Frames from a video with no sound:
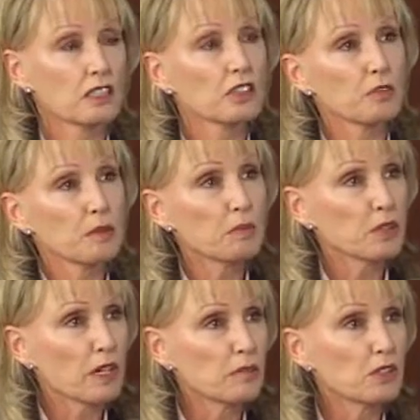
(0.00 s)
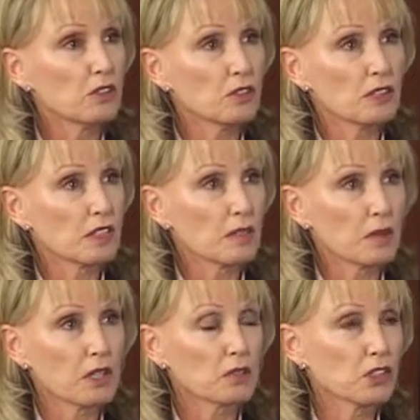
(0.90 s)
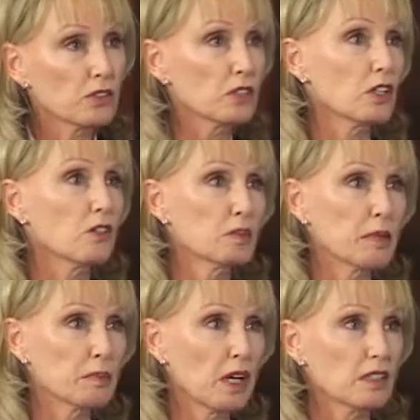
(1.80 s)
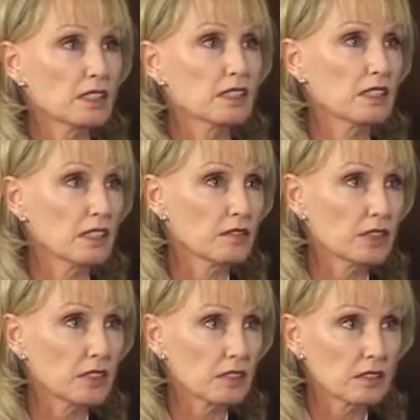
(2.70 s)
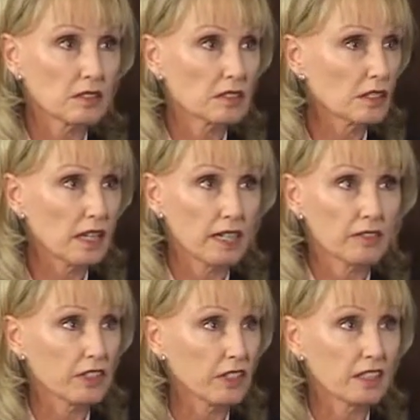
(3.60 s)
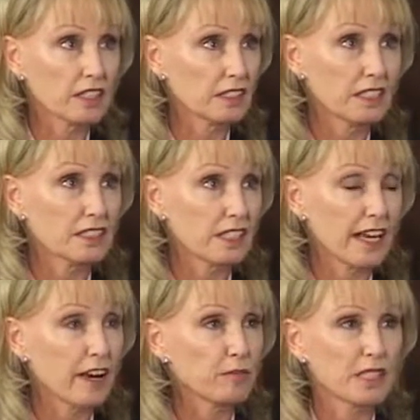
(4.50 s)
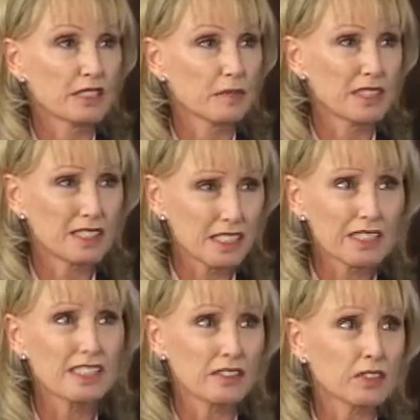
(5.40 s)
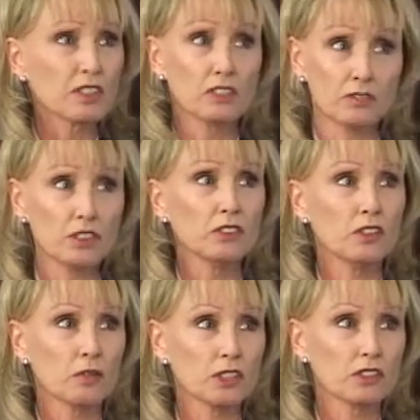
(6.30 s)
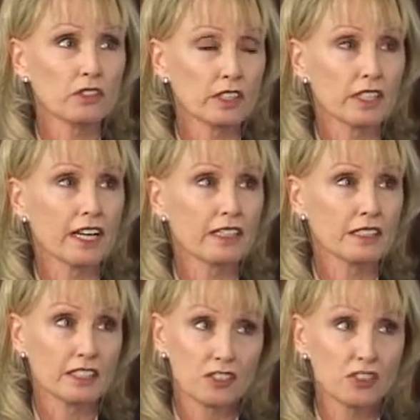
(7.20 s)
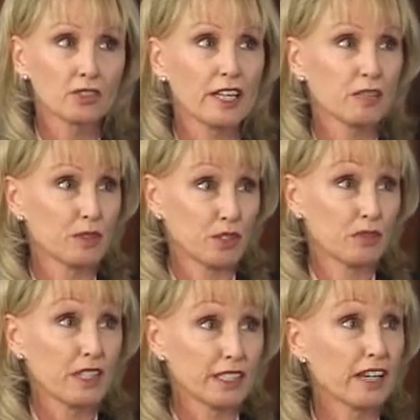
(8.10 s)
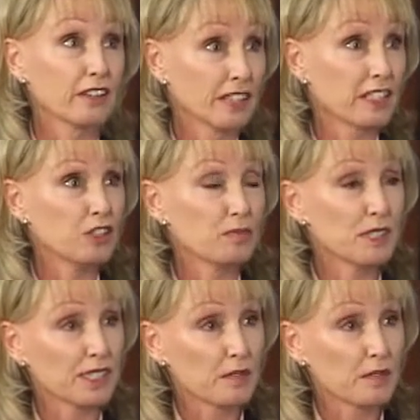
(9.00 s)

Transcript: So do people come to you and say, Mark, would you look over my policy, see if it's got everything that it needs to have? Because I mean, it's difficult if you don't know what you're looking at, and it's too late when you find out you've missed